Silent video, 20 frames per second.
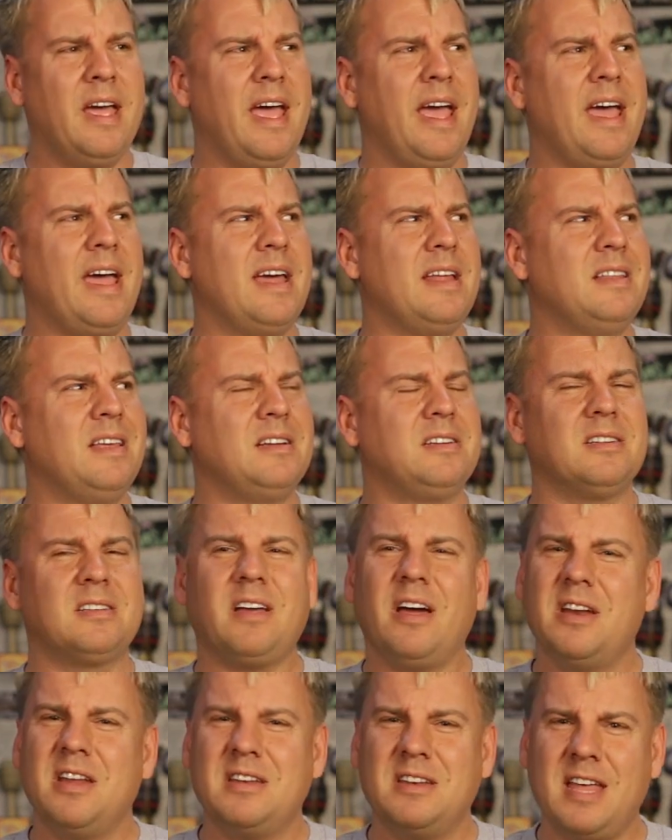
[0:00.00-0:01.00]
and they just
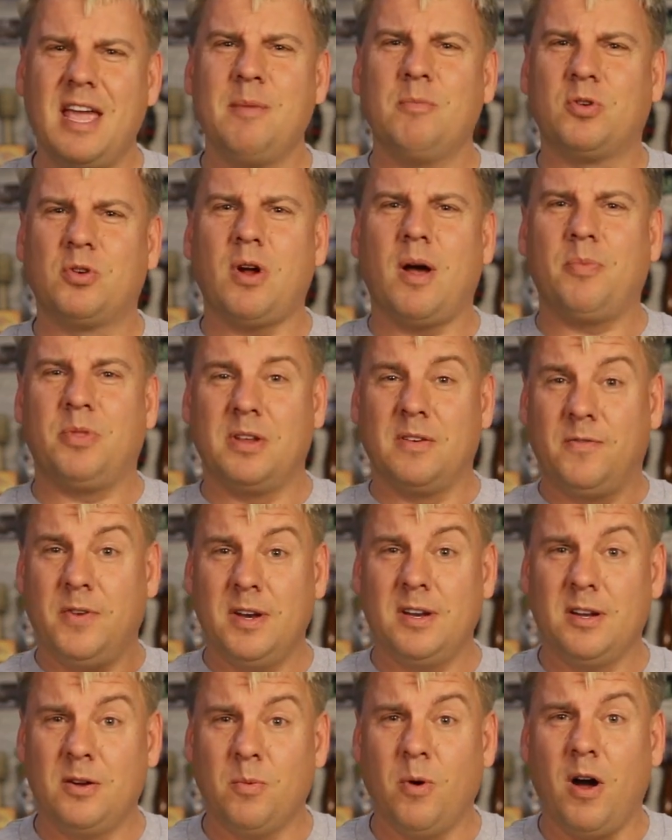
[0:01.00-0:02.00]
kind of name dropped the
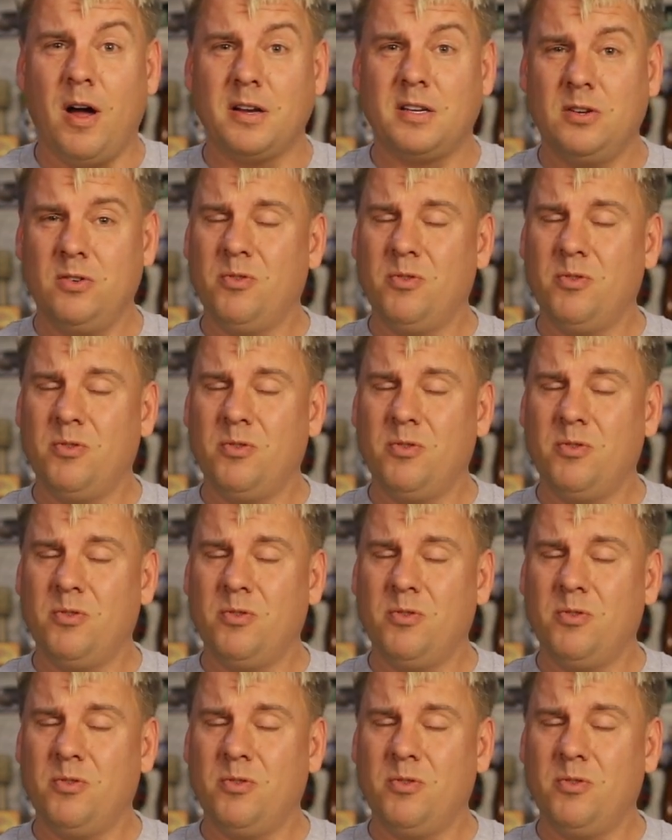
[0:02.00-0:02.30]
Infinity Watch.